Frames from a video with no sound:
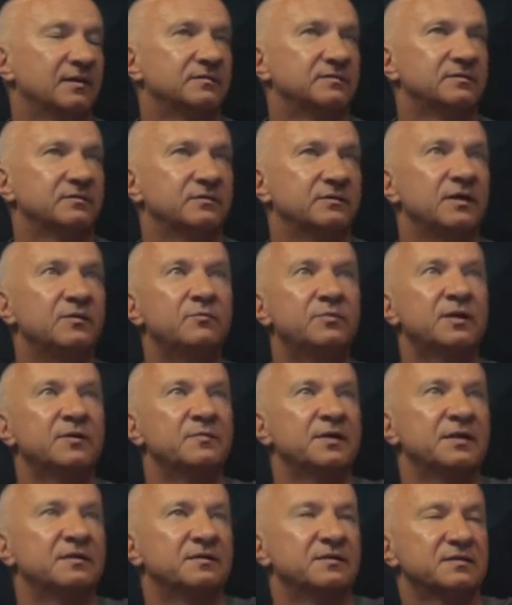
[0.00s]
to
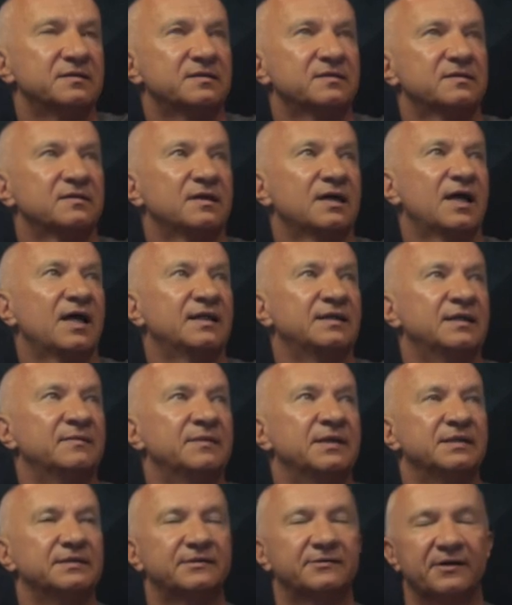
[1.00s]
implement this
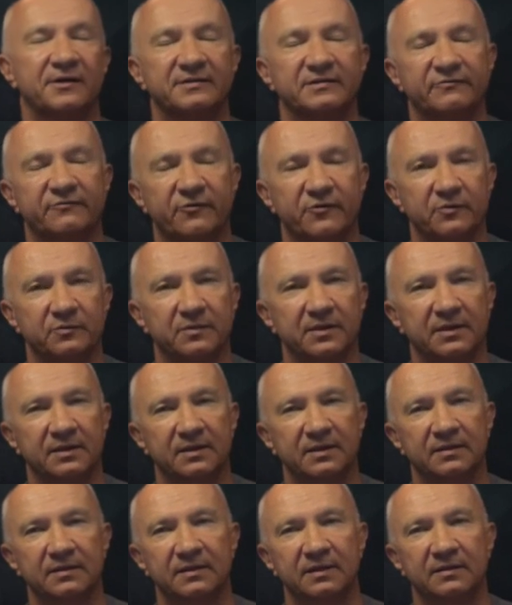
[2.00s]
Hadamard transform
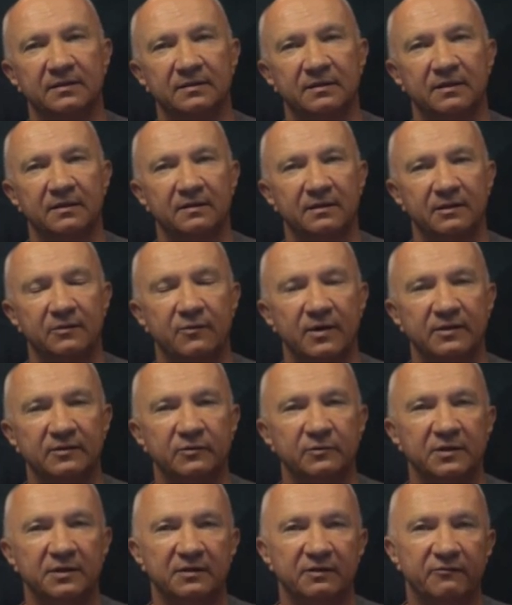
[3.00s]
in the
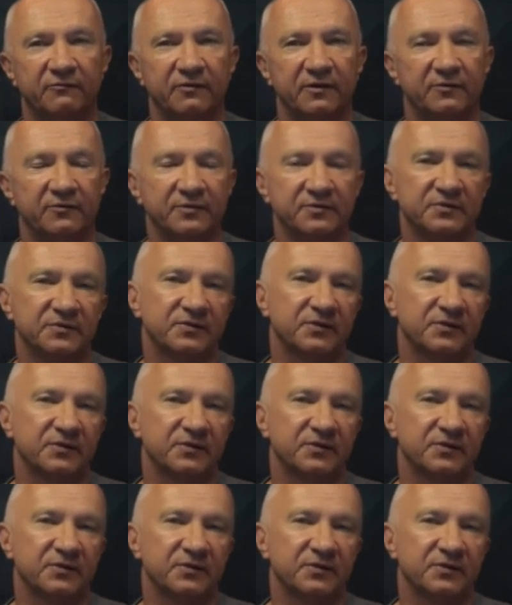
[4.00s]
quantum interference.